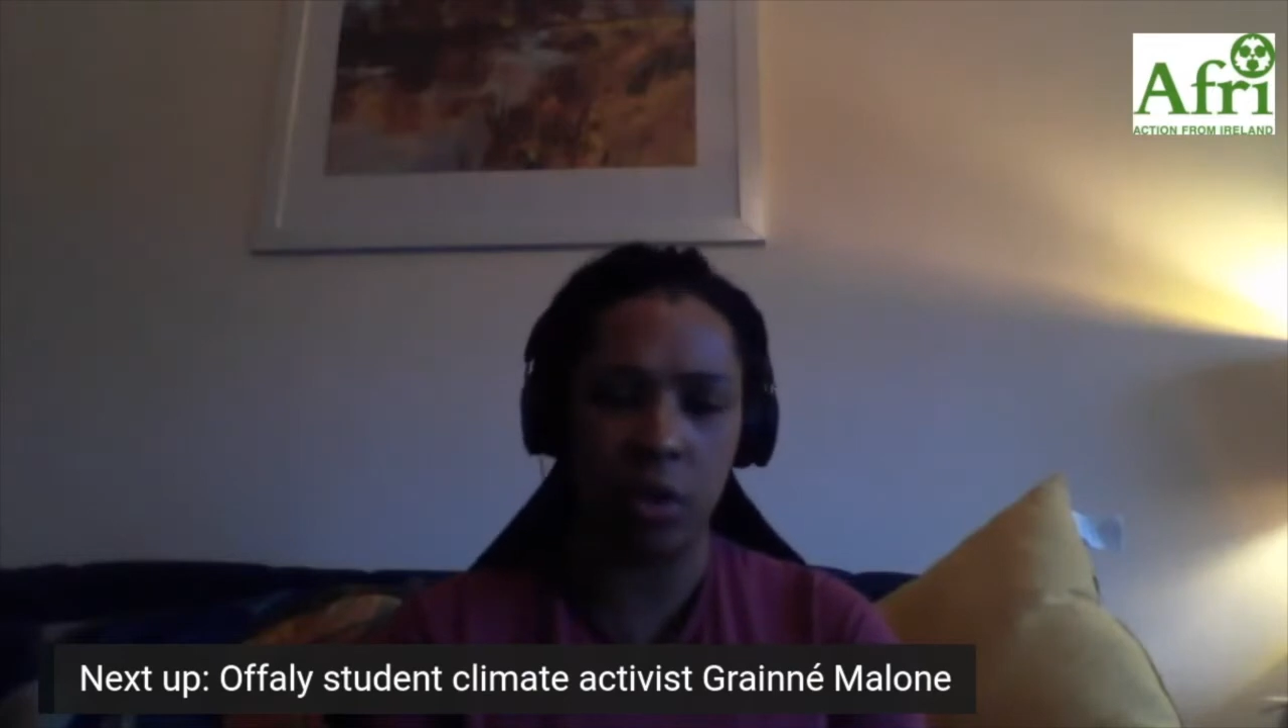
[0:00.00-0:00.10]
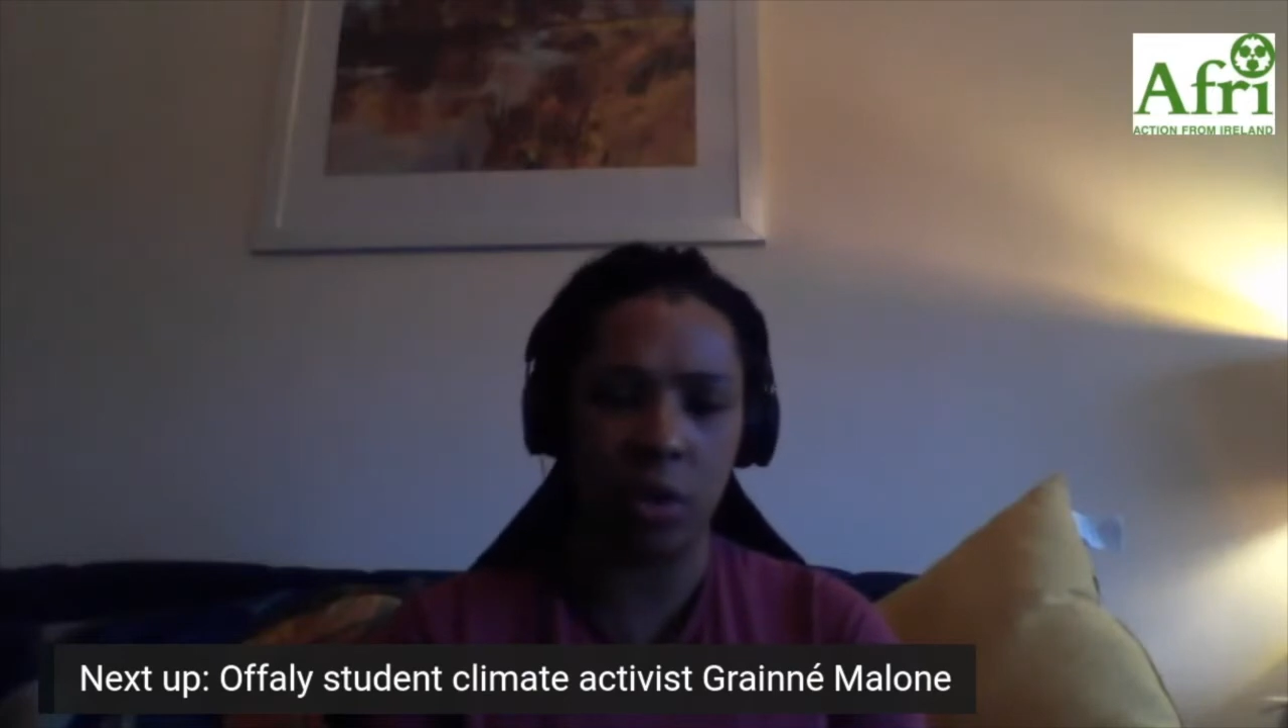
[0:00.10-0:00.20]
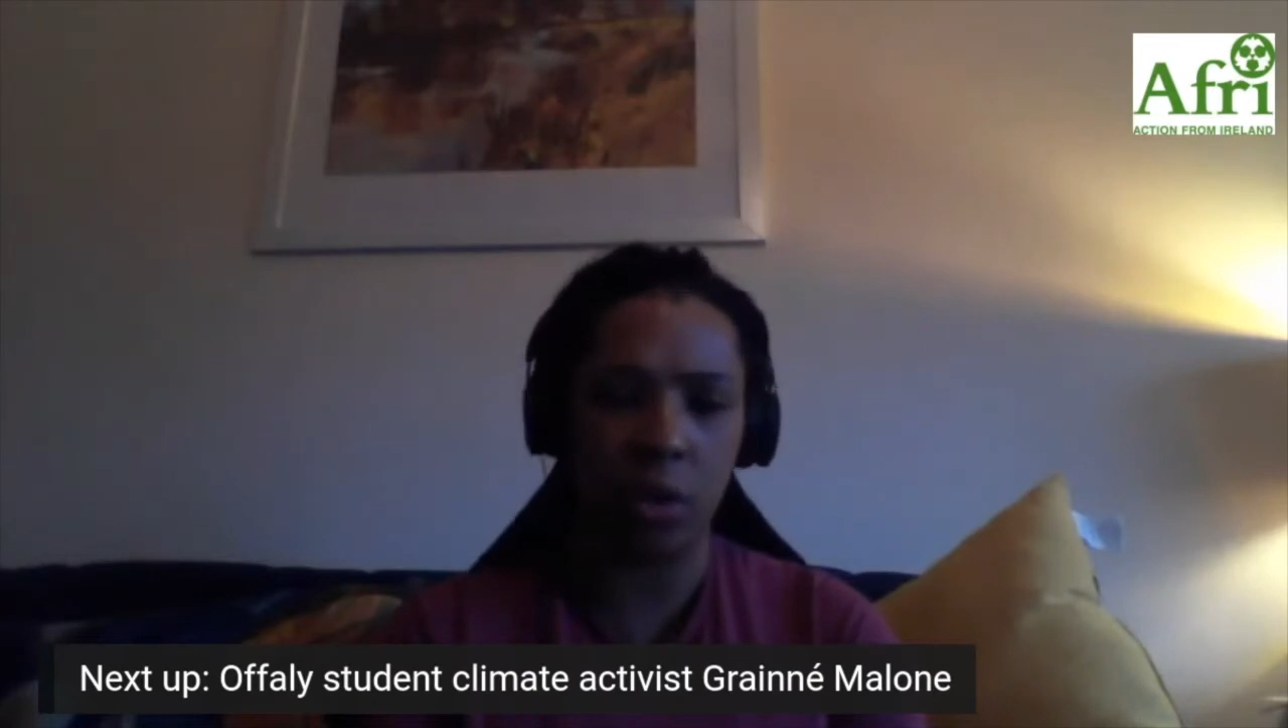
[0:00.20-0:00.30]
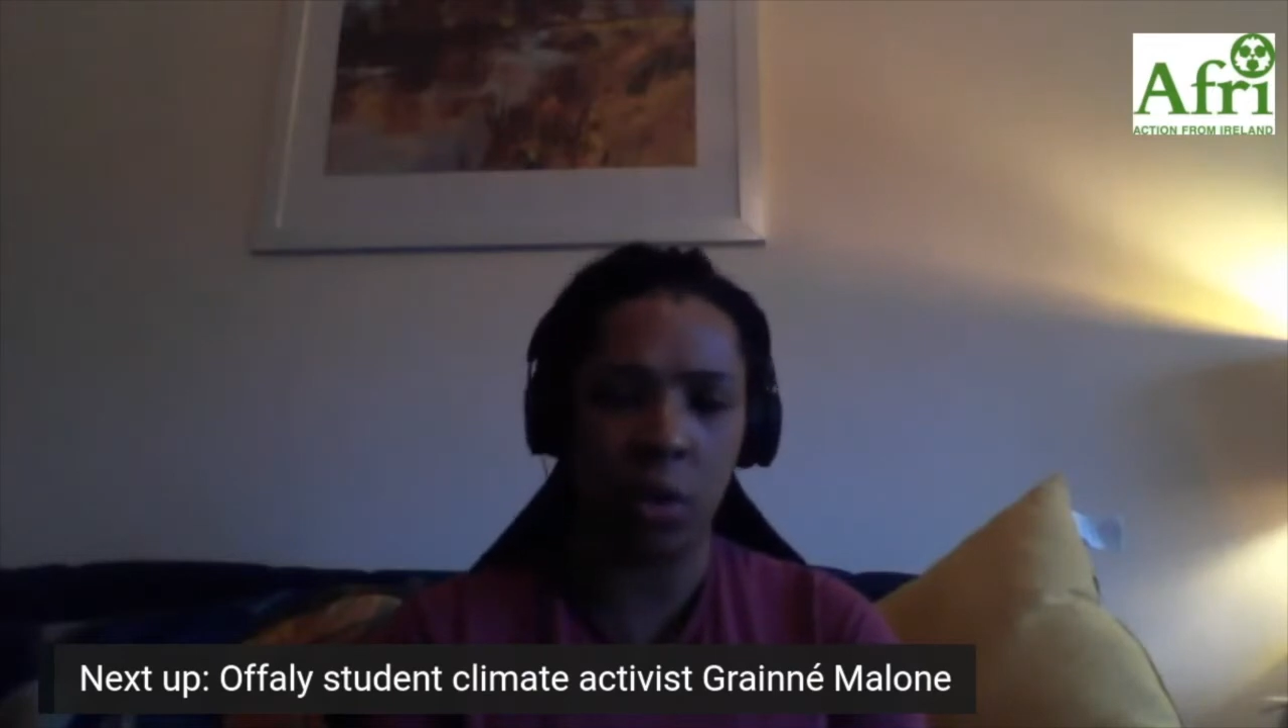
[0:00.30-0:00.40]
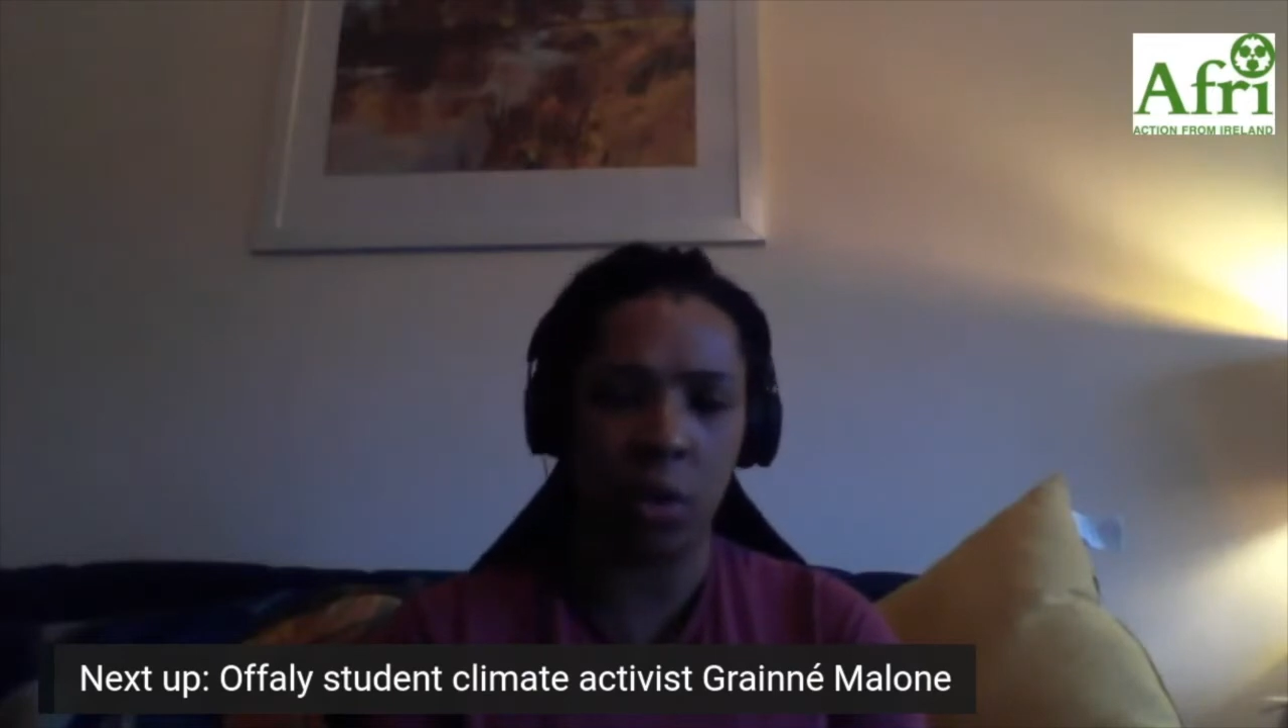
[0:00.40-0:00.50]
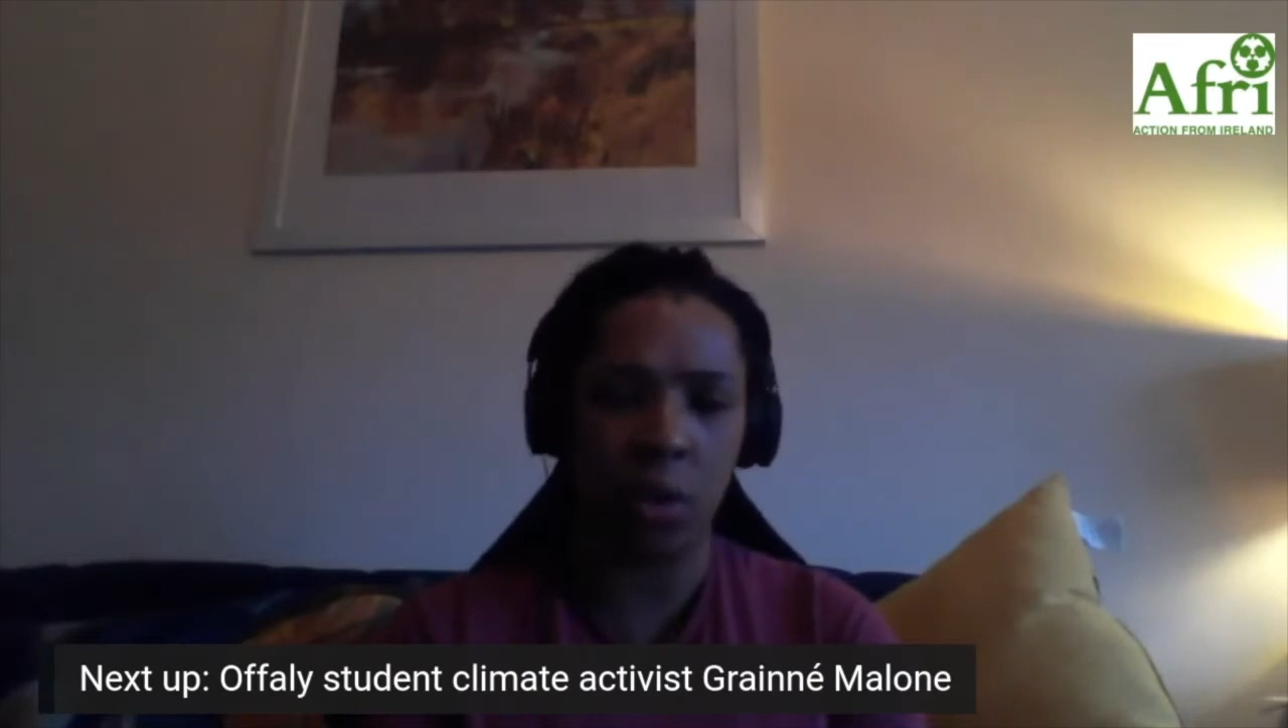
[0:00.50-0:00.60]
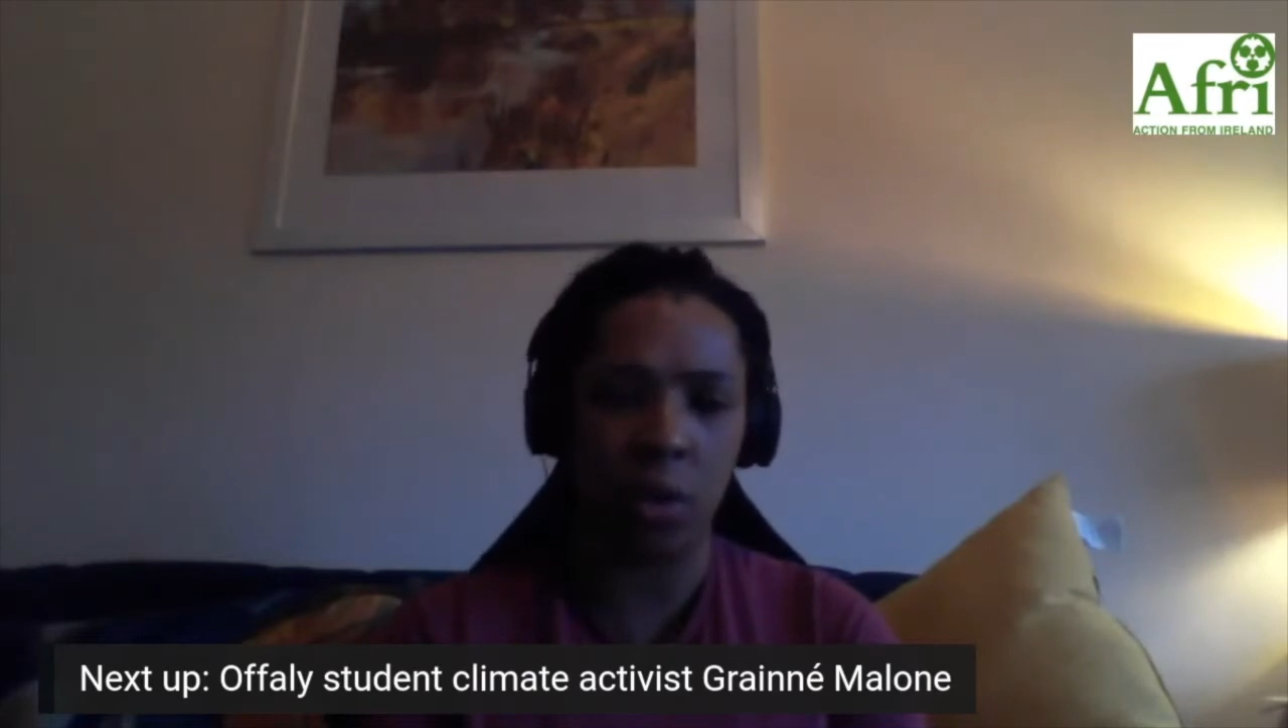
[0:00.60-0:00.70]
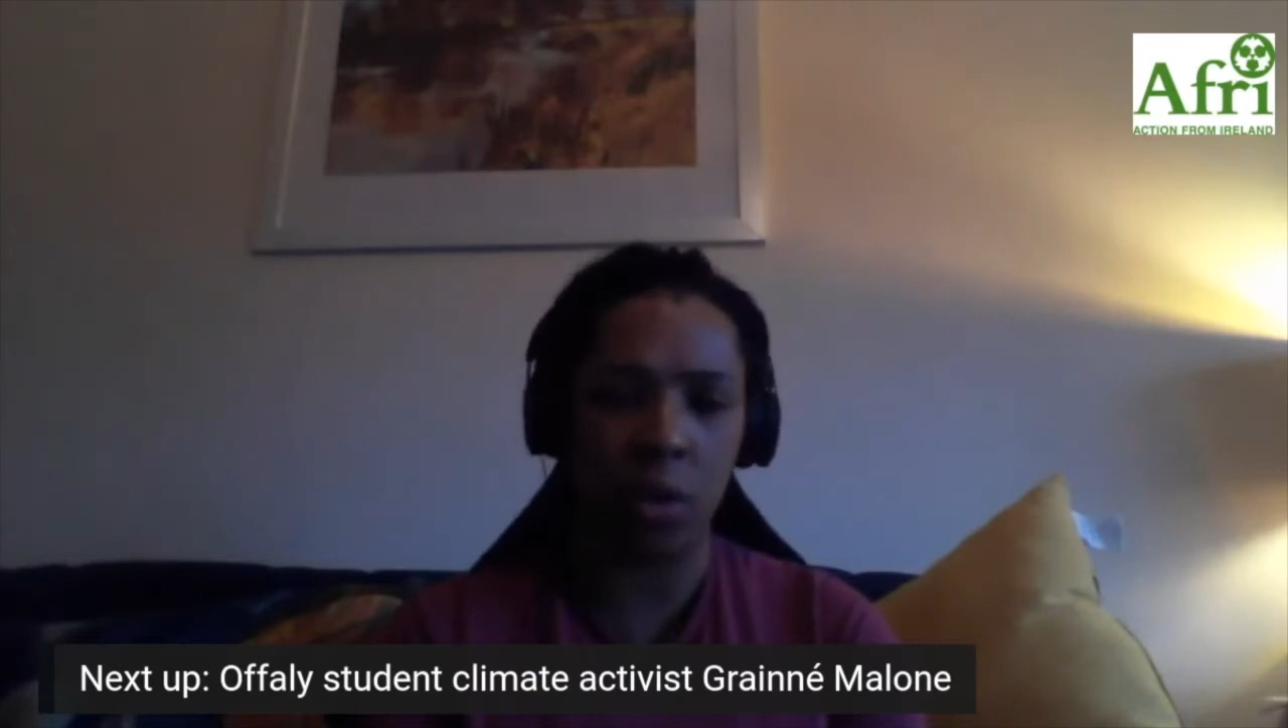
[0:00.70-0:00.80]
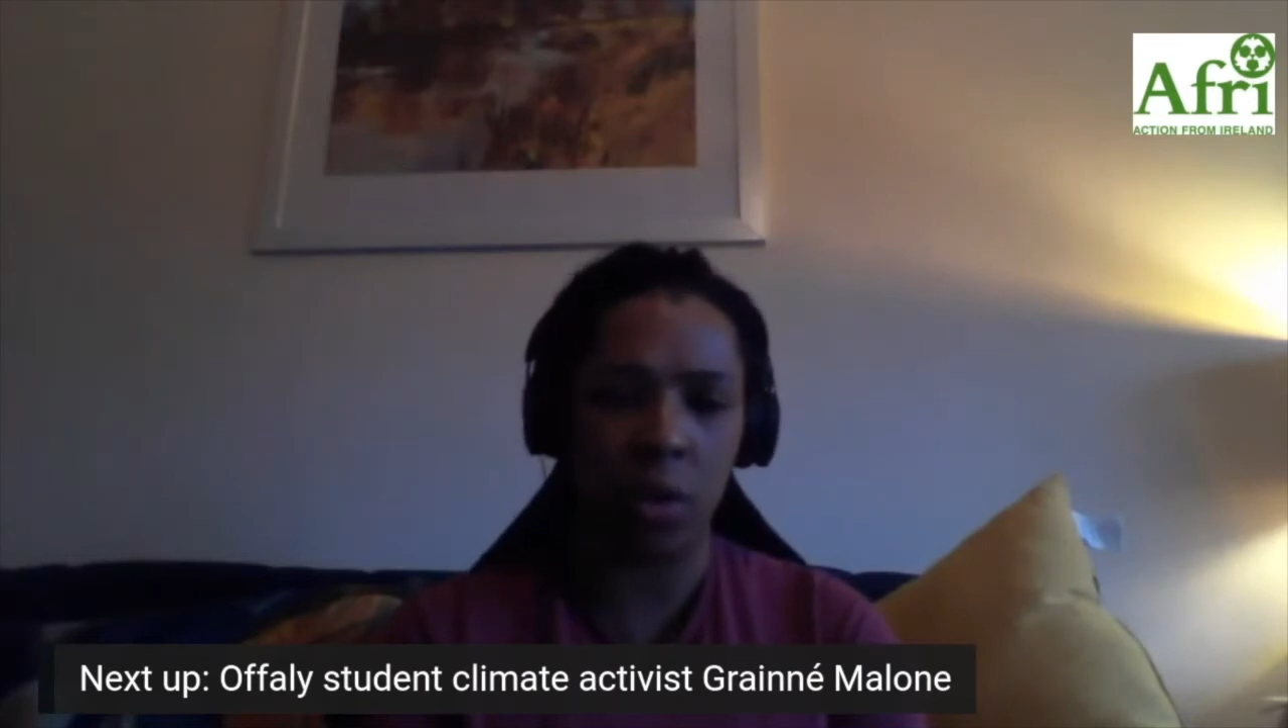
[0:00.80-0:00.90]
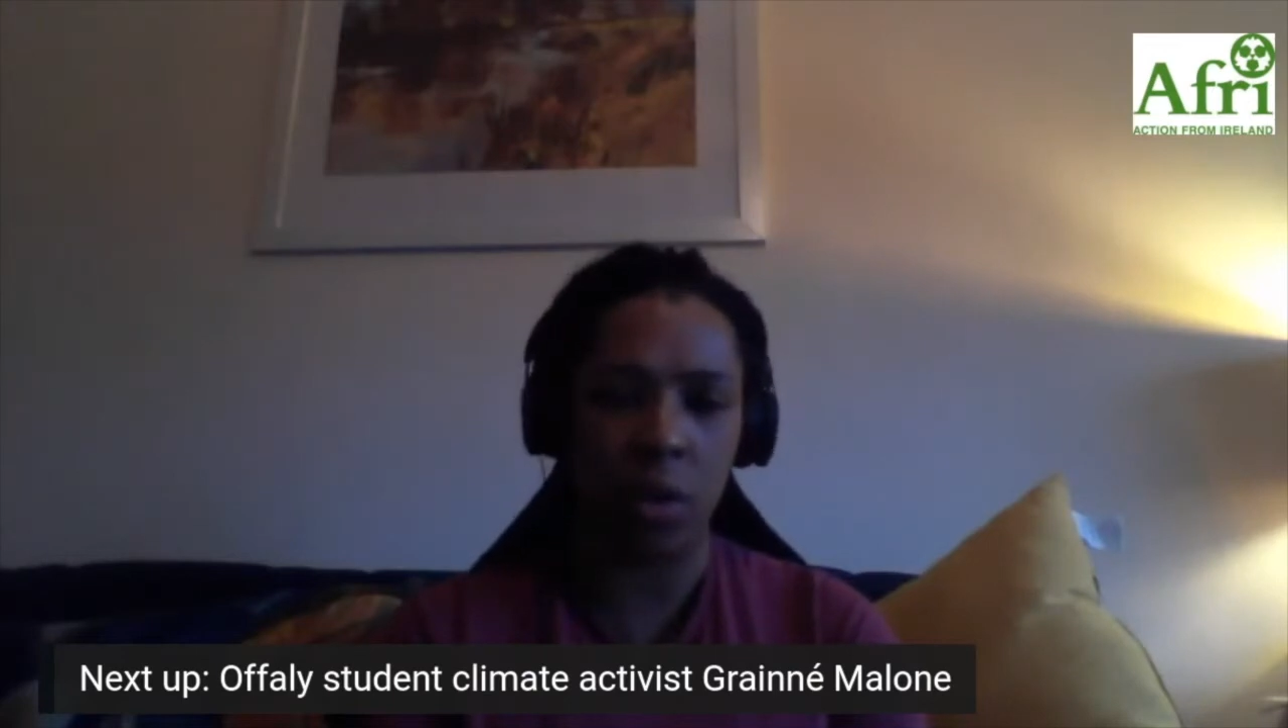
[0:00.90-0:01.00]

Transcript: to the whole